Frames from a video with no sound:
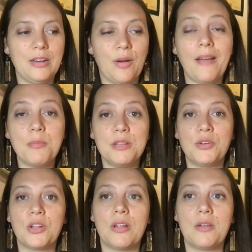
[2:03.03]
I've been
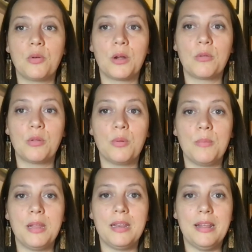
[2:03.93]
doing a lot of work with
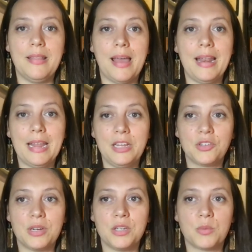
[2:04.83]
women in that age
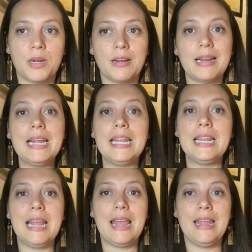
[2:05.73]
range where you're in
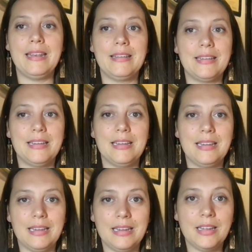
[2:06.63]
it and
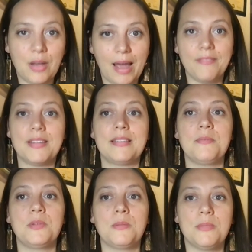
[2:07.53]
you have the
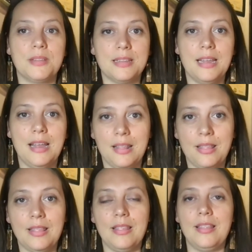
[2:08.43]
symptoms and